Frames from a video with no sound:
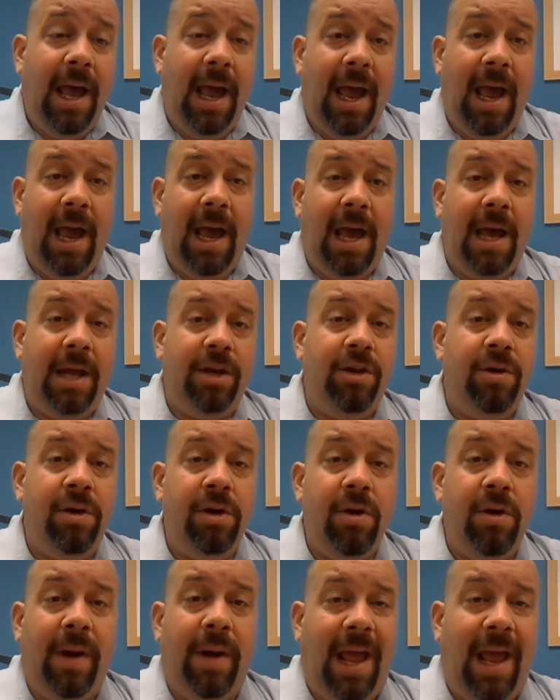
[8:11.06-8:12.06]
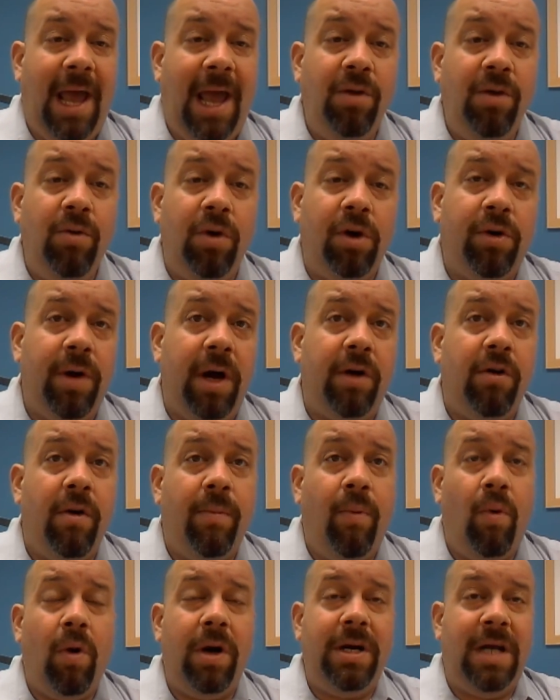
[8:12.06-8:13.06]
And you can go to
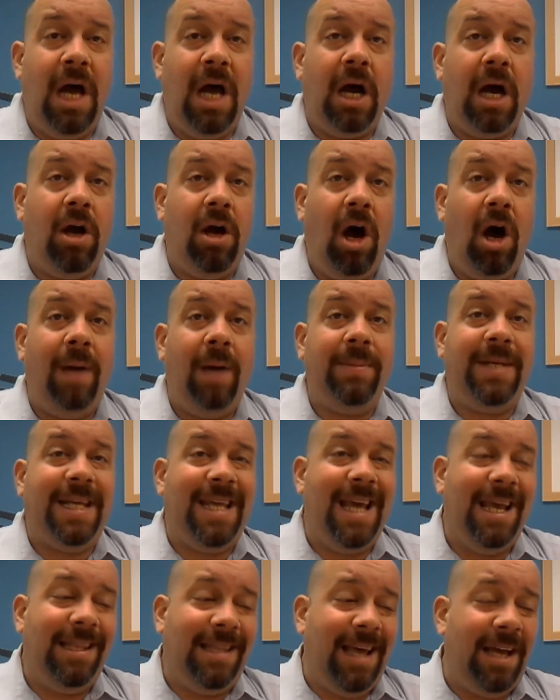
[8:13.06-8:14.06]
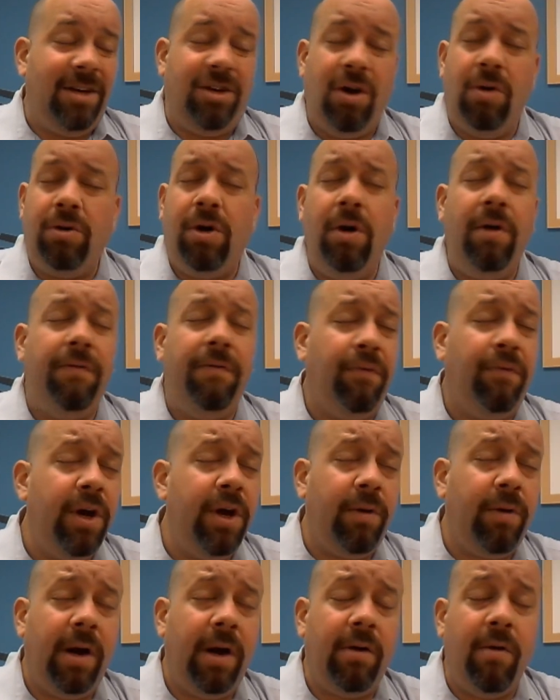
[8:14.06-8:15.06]
annualcreditreport.com to get that. Don't go to free
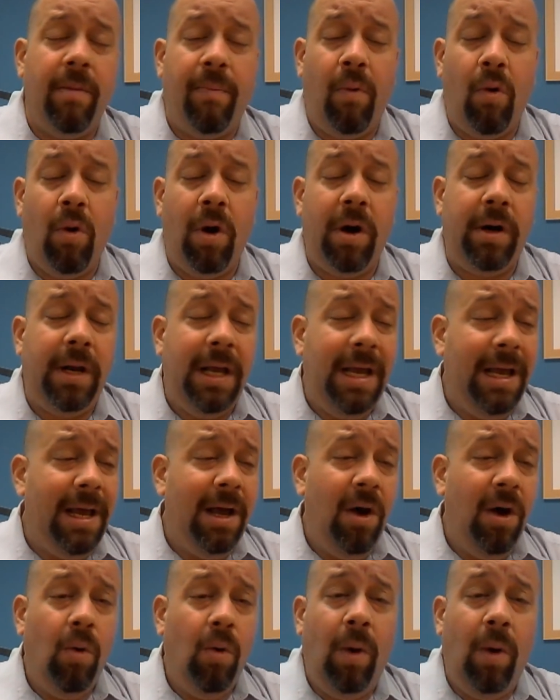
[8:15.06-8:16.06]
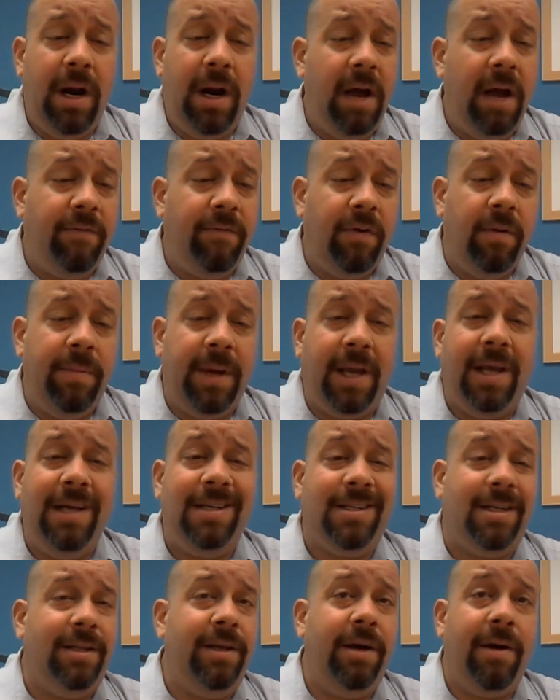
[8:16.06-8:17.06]
credit report, whatever,
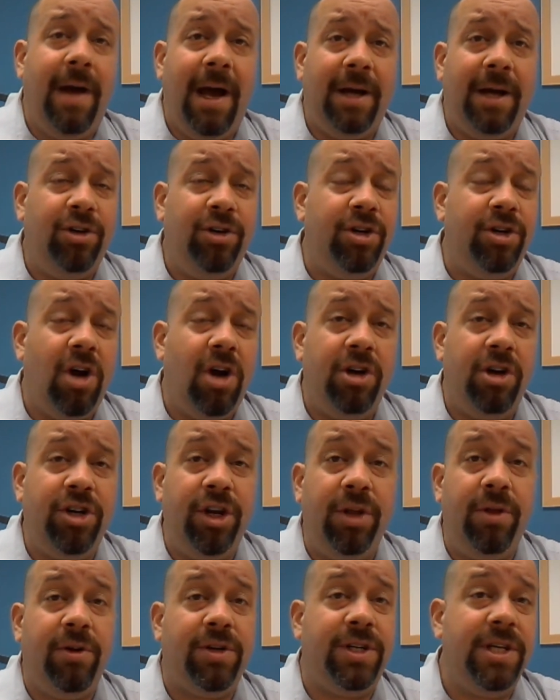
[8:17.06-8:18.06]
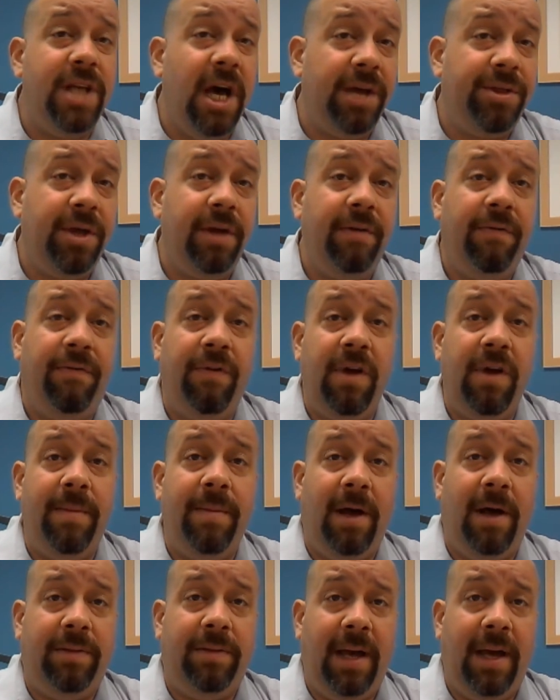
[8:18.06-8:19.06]
because they're actually charging you. There's nothing free
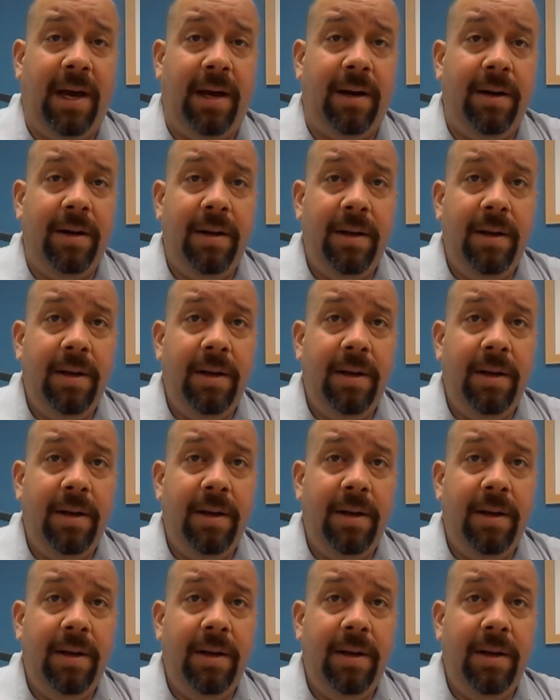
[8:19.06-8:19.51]
about that.